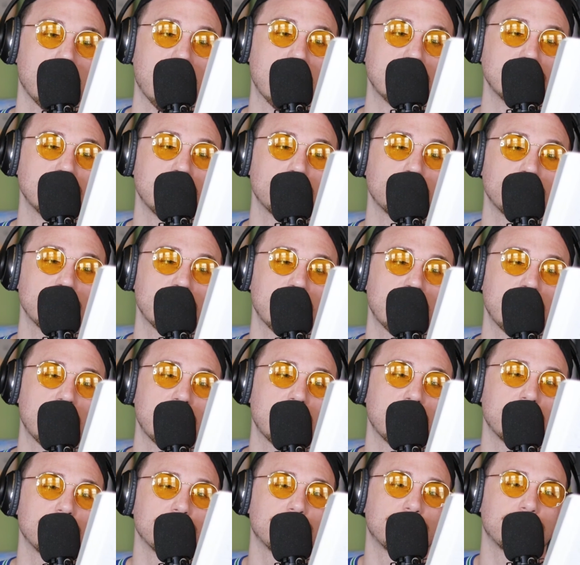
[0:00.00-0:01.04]
And then we
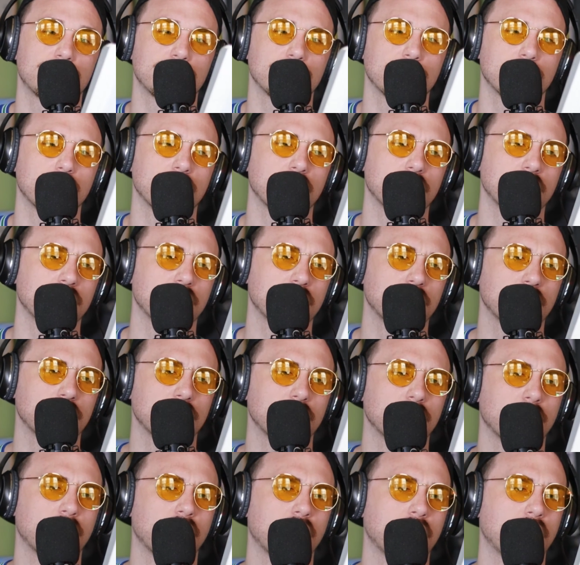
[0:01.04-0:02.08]
have
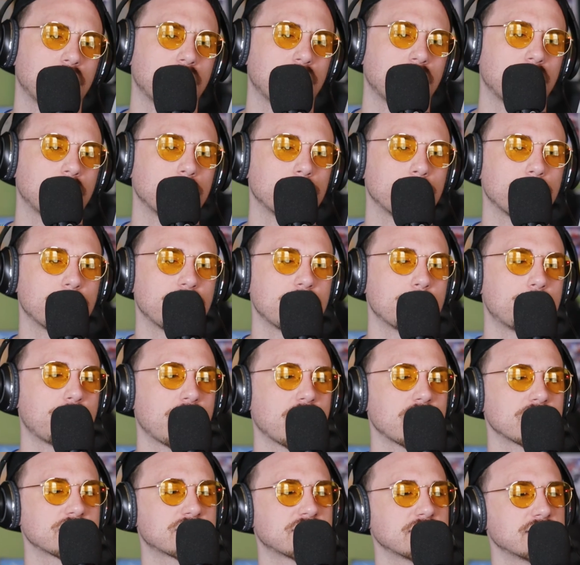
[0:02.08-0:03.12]
the
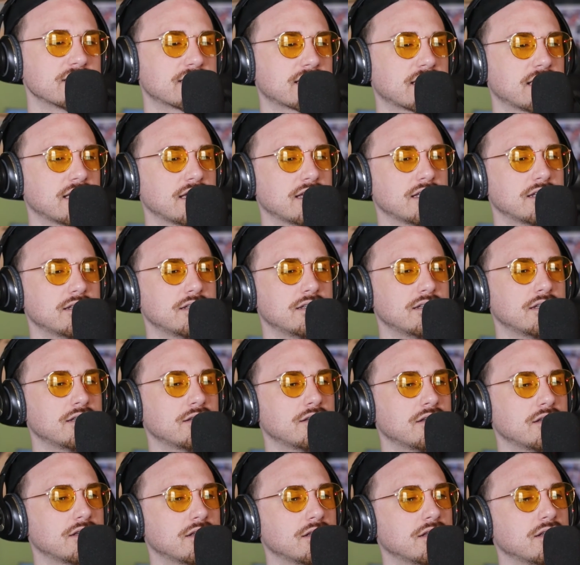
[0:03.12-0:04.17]
Parsons kid
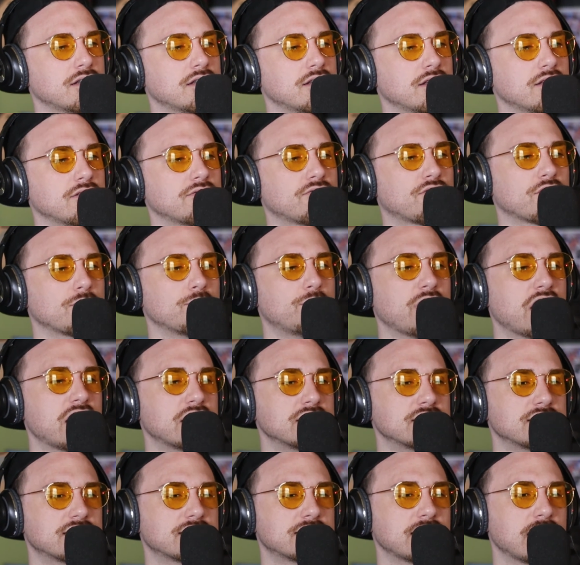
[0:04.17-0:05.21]
from
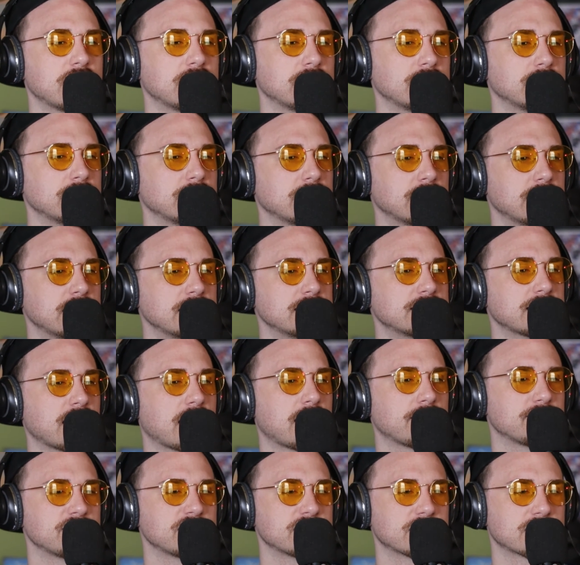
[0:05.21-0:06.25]
Penn State. He's
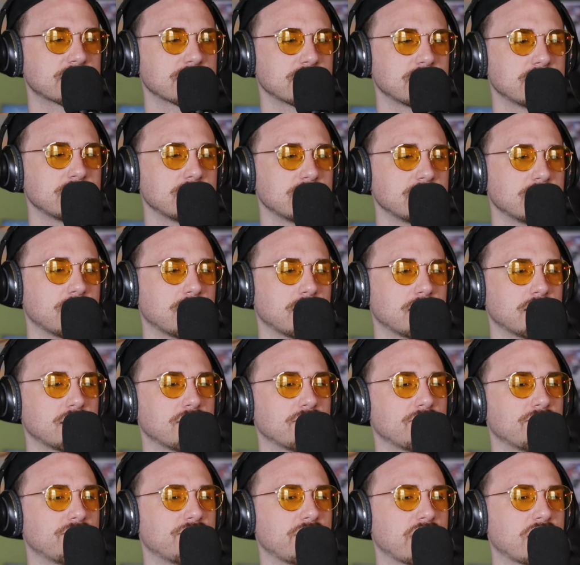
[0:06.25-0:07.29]
obviously
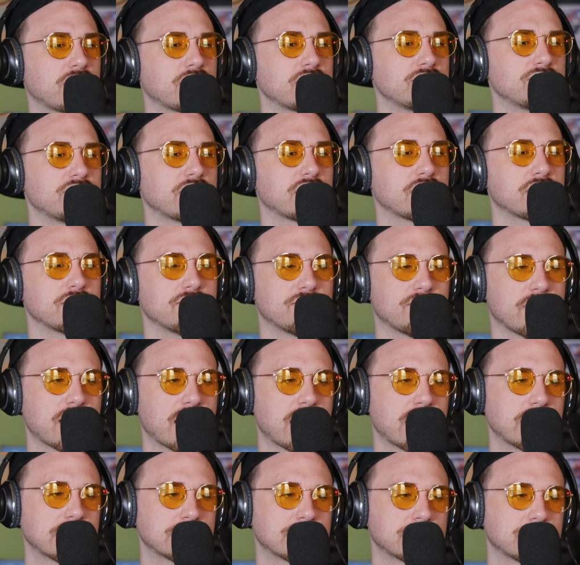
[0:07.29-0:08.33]
very, very
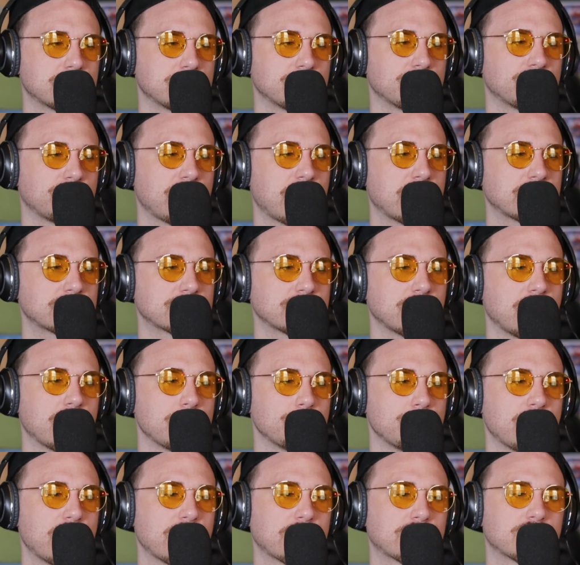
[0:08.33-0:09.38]
fast. Fast
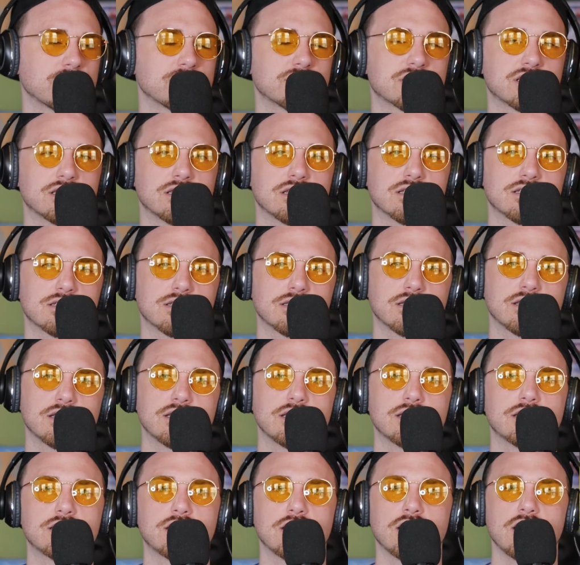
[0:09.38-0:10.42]
linebackers in this
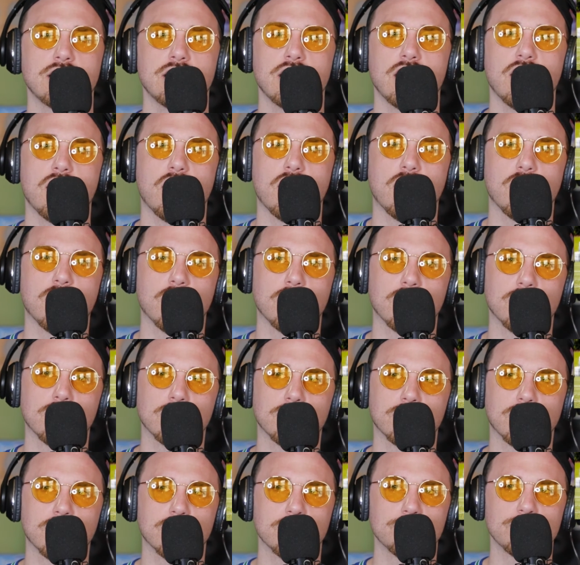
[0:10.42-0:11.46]
league
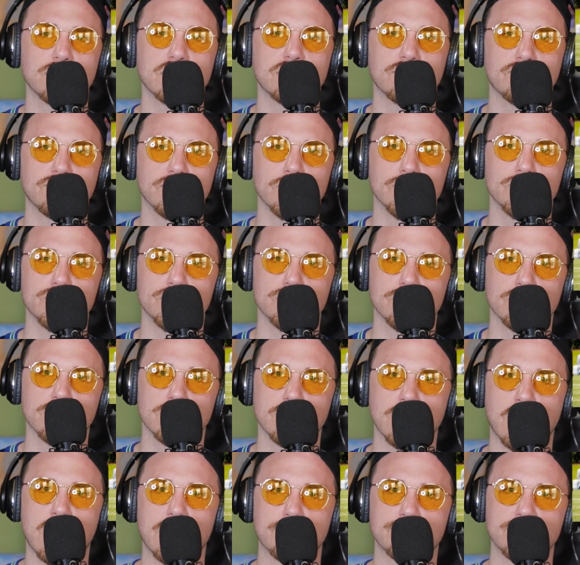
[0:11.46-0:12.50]
are going to be the
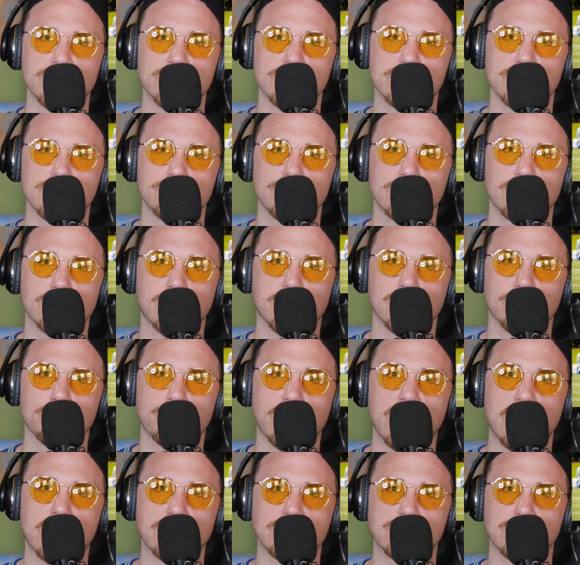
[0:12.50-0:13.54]
future, obviously, with all the
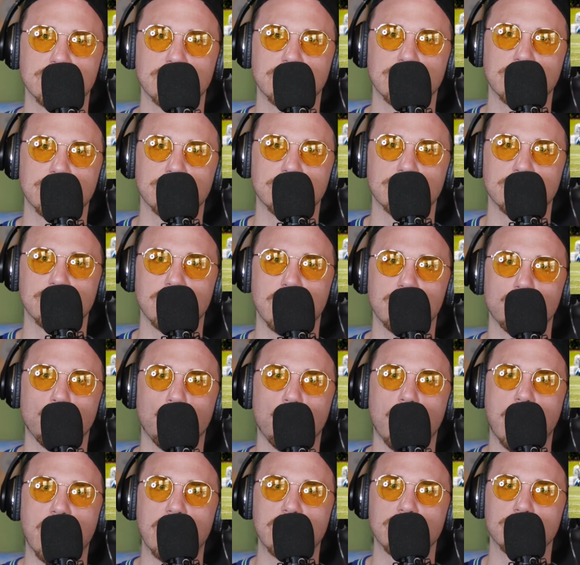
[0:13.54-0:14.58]
passing and
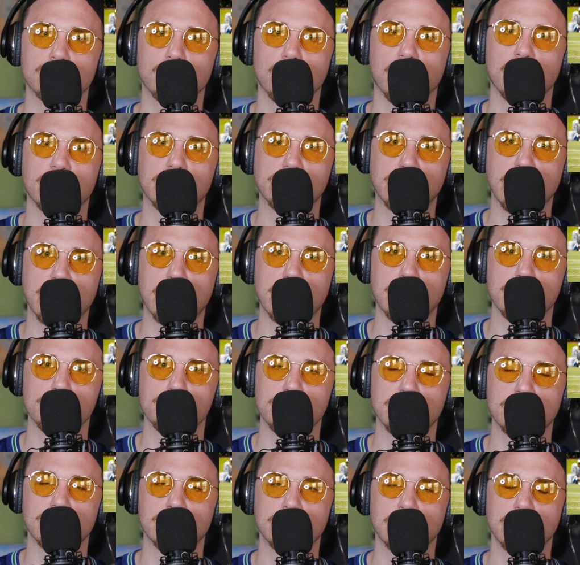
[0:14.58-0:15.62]
wide run
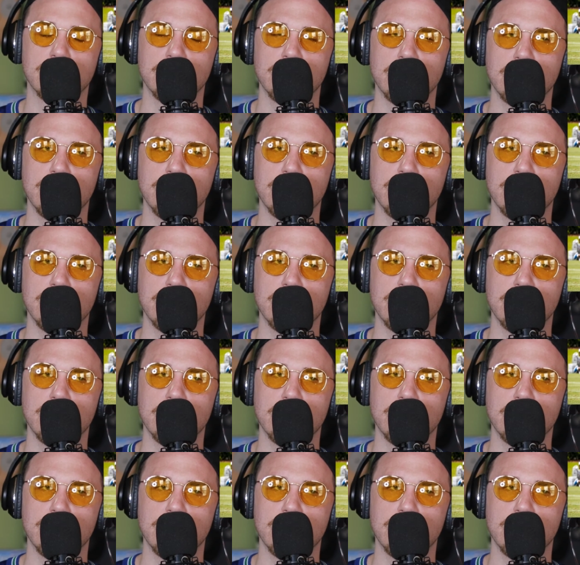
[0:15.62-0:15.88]
game and